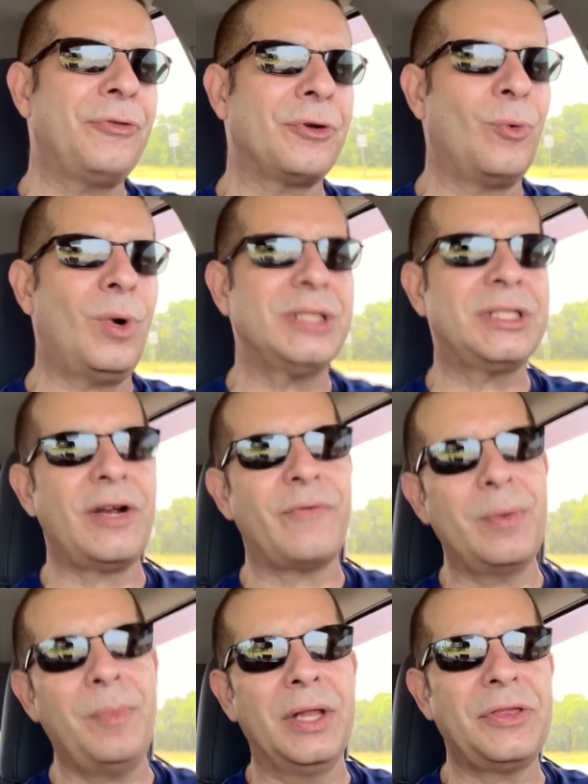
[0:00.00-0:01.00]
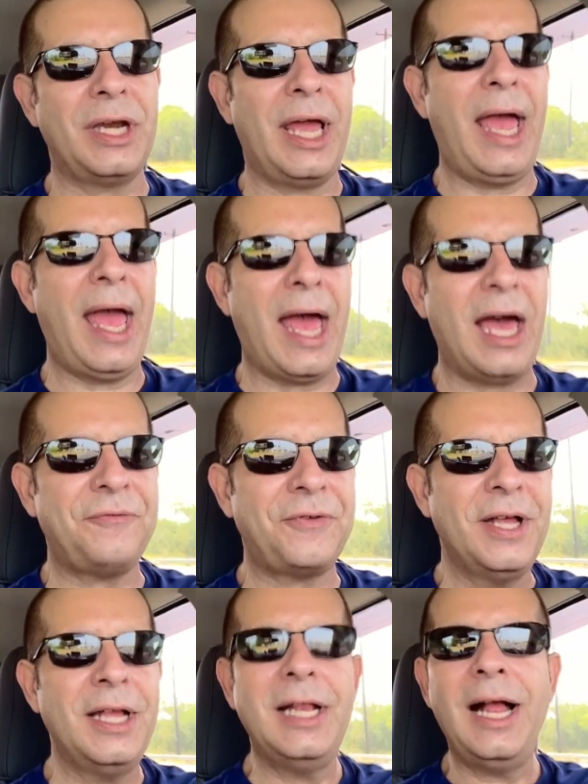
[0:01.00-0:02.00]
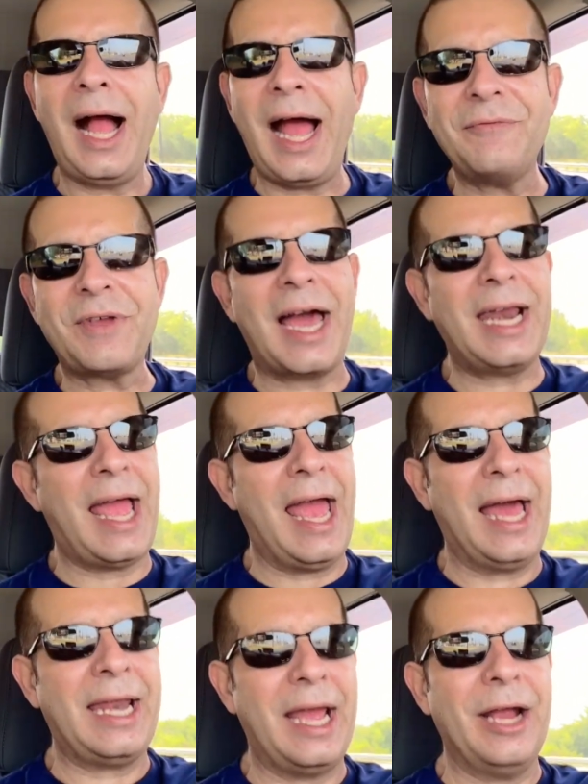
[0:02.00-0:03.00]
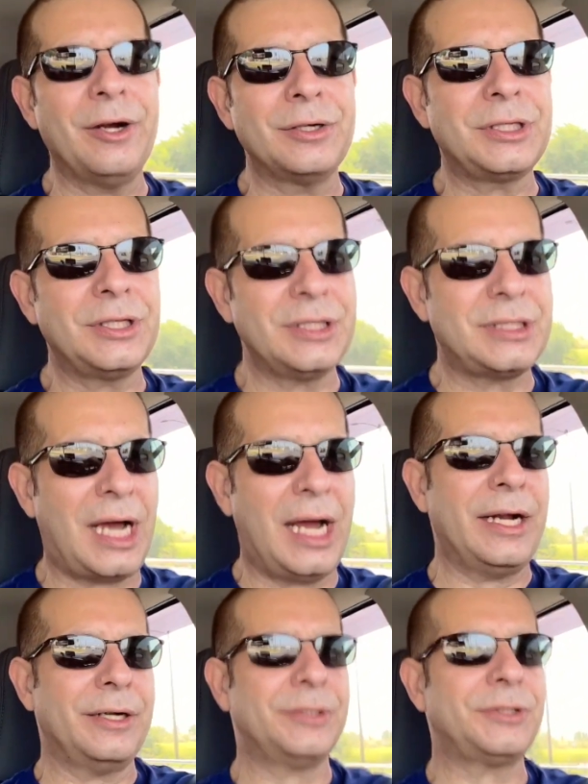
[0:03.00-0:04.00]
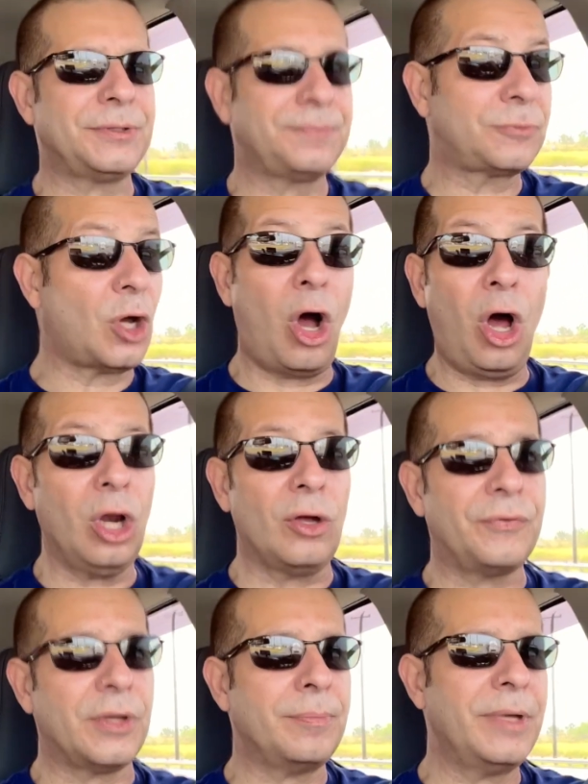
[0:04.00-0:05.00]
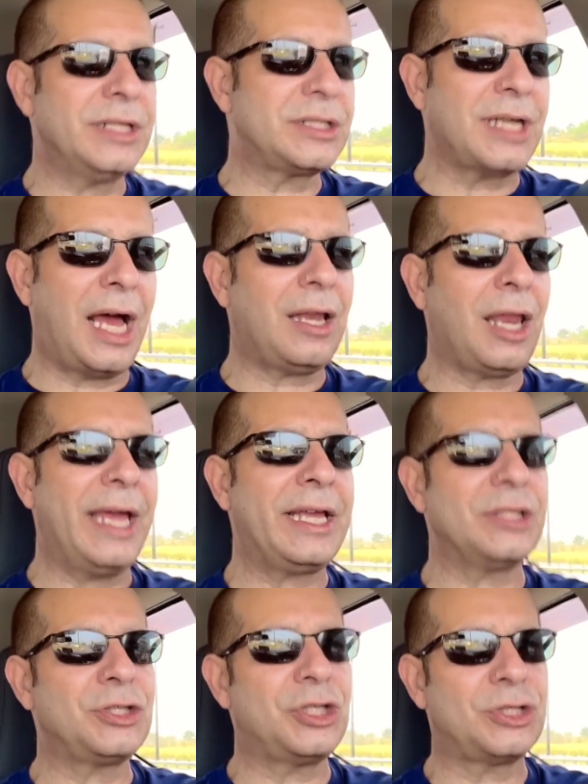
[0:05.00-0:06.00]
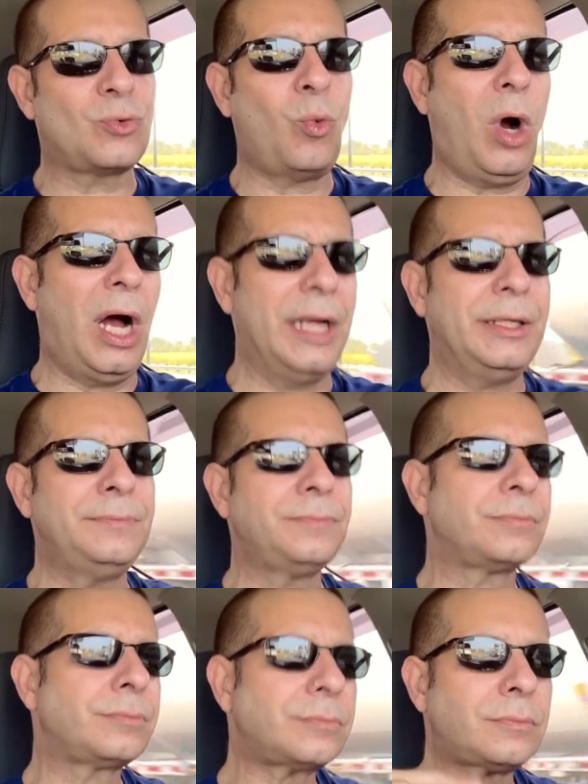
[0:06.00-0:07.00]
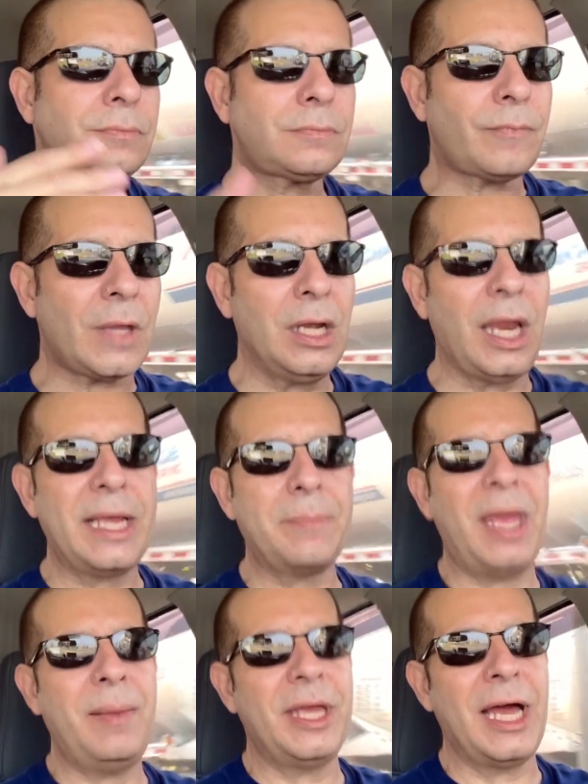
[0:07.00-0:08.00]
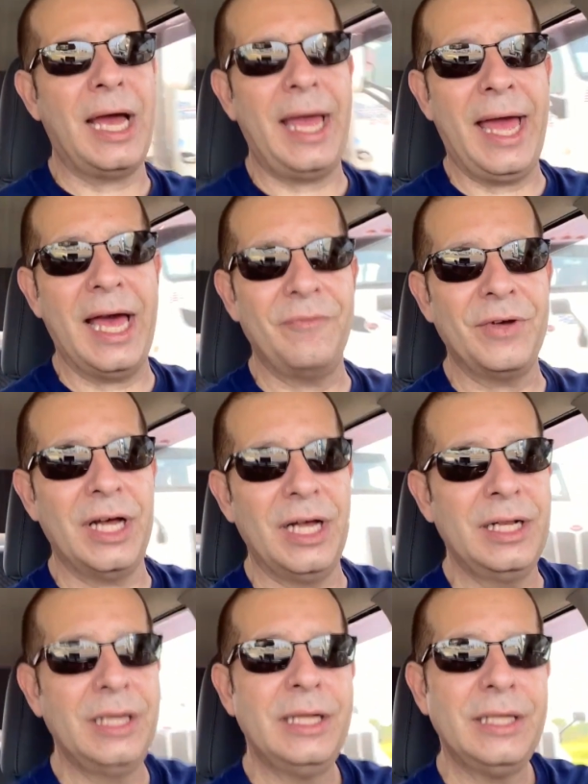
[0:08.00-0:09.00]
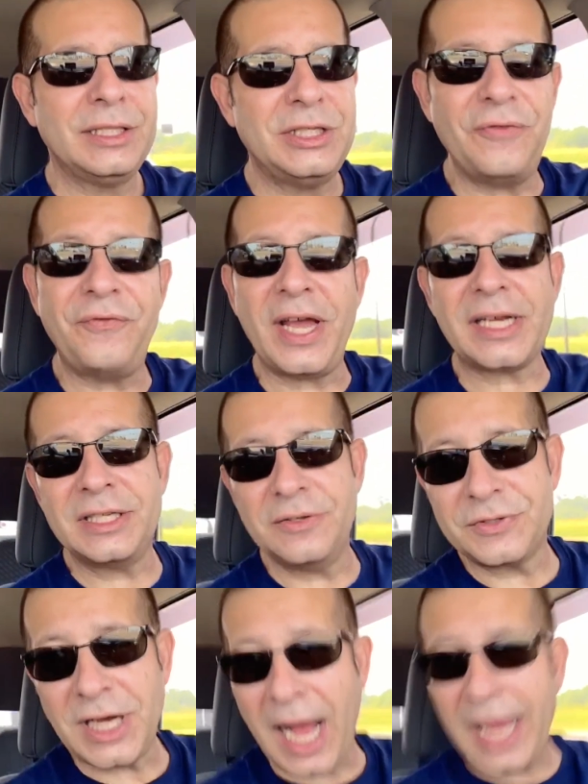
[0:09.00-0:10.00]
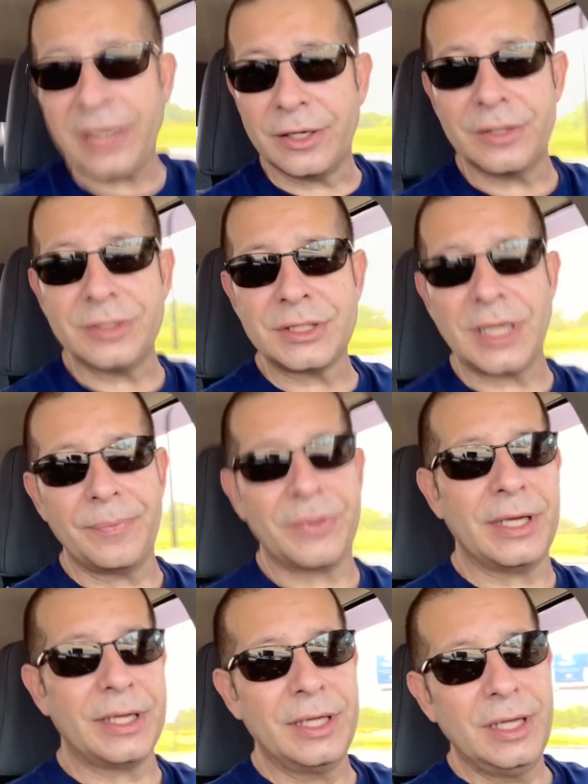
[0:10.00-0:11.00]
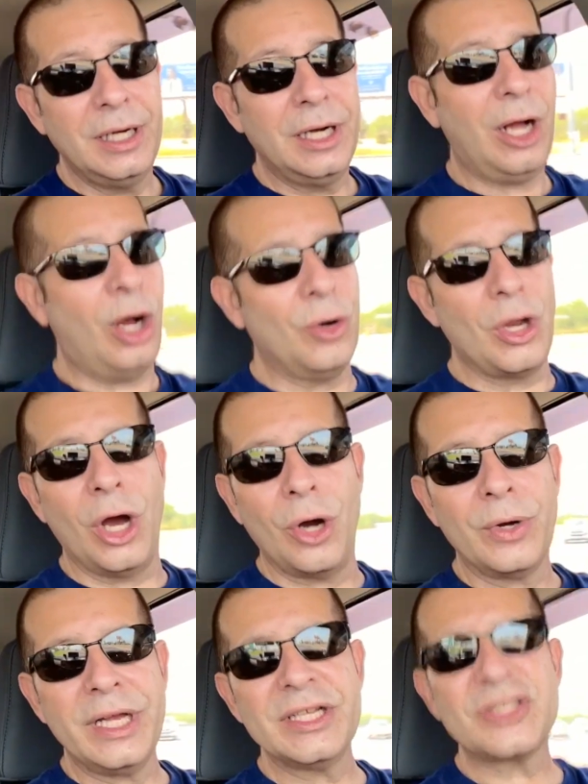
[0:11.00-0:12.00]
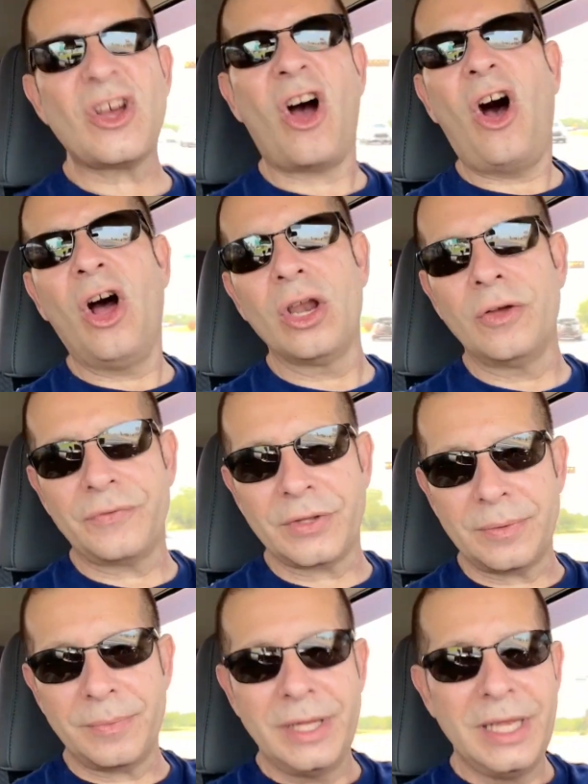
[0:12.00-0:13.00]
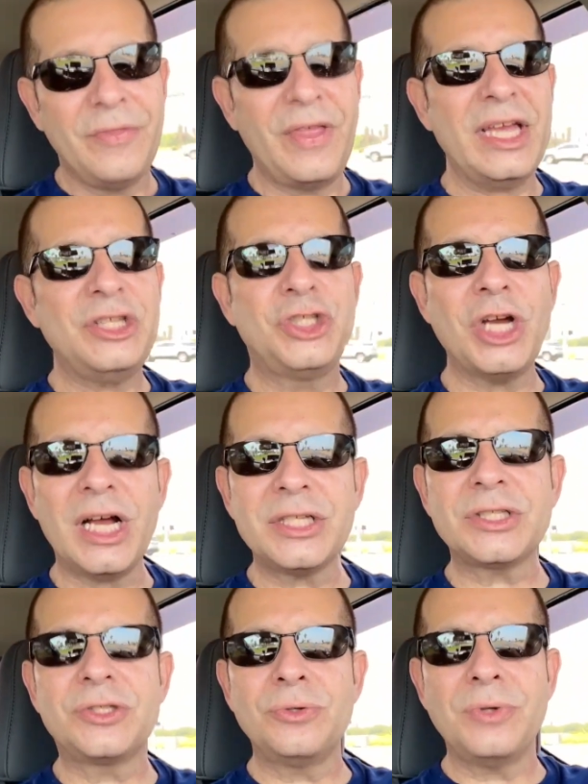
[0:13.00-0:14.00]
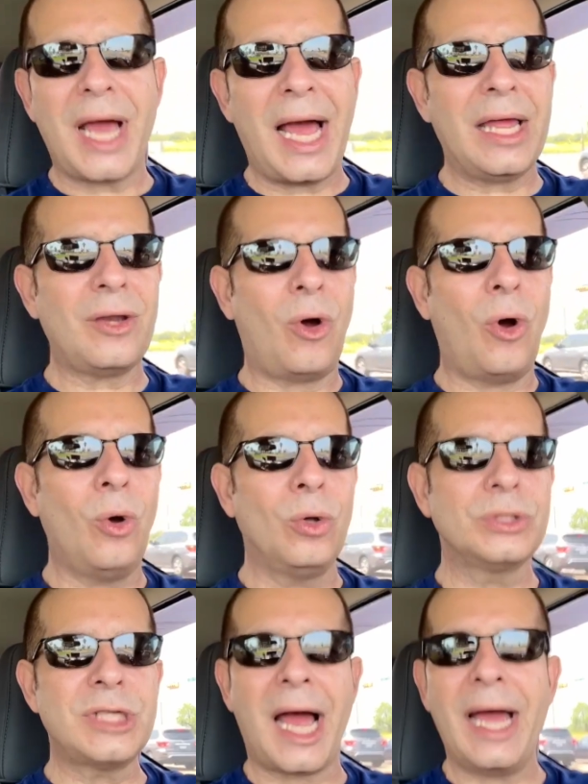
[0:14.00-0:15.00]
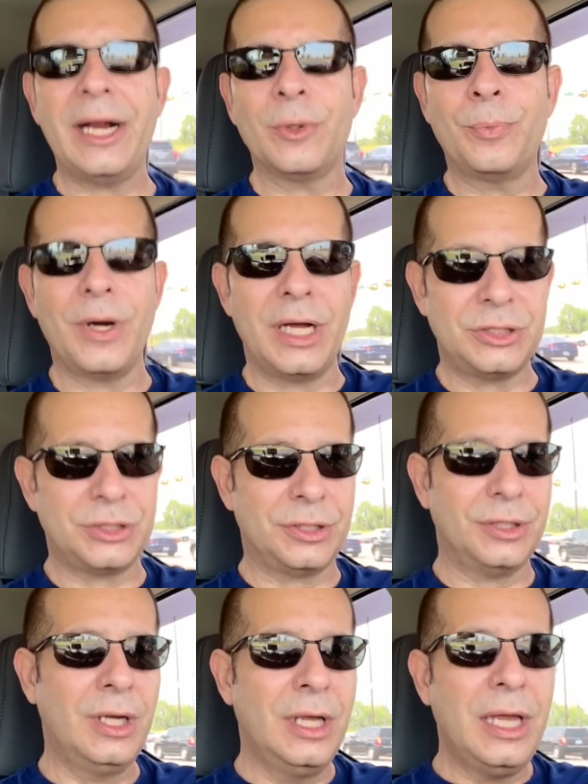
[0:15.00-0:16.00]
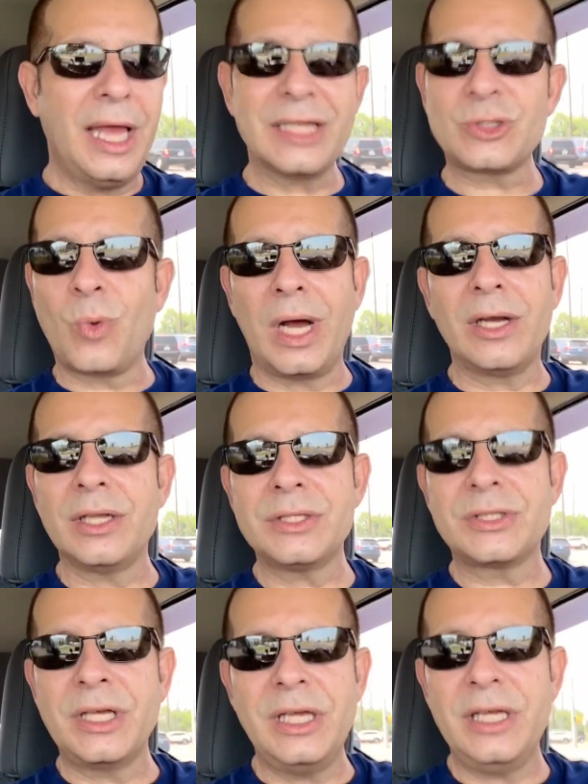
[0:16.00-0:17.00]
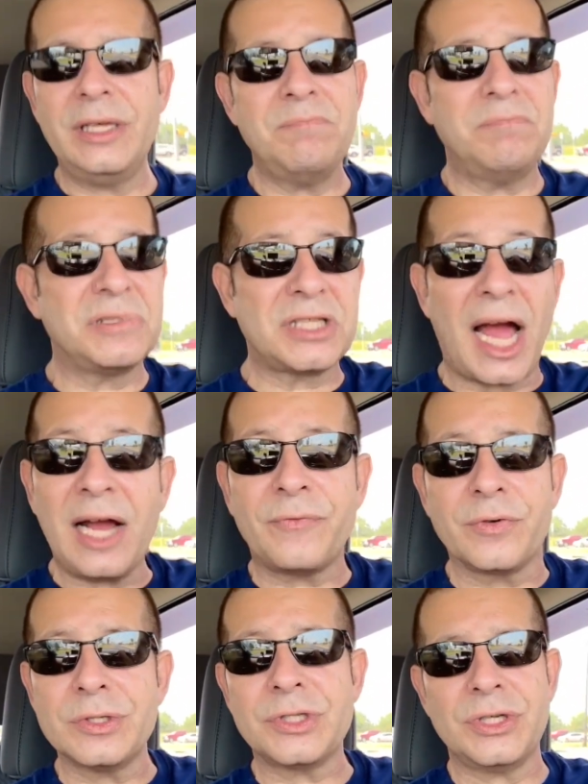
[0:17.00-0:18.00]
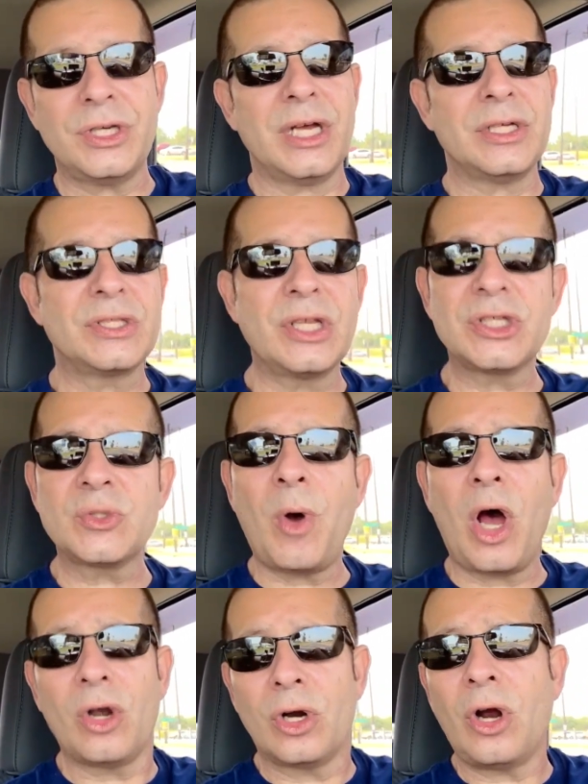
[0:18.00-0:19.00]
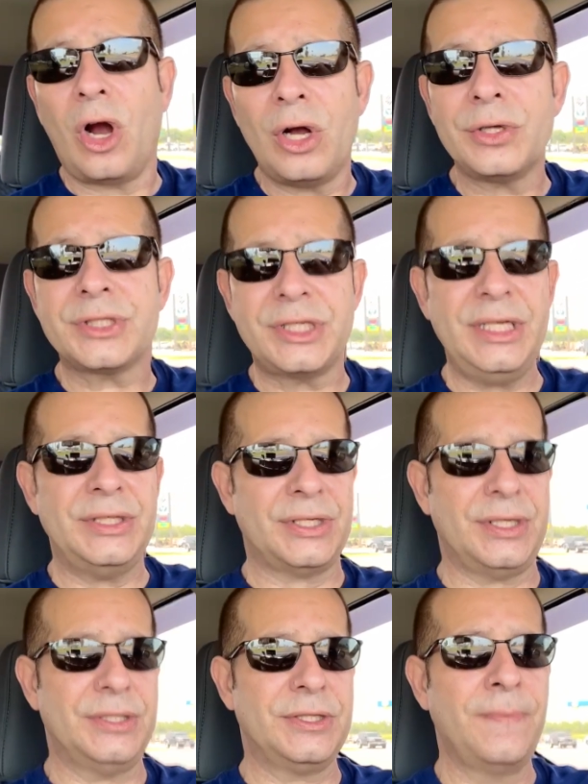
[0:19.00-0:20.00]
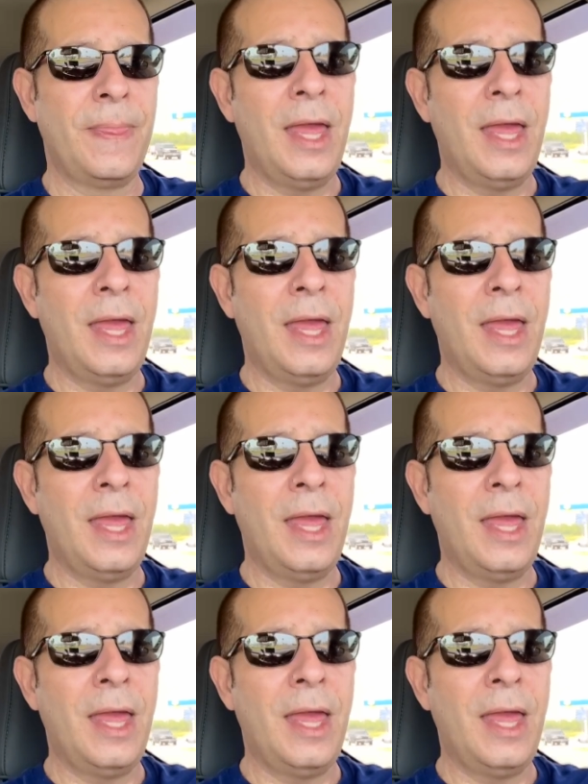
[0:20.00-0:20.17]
or once every month and a half, I've got to add air to the tires, all of them. It's not like it's just one, like maybe I have a defective tire or something. Oh no, it's all of them. They just do not hold tire pressure as well as the stock version does, the smaller all seasons.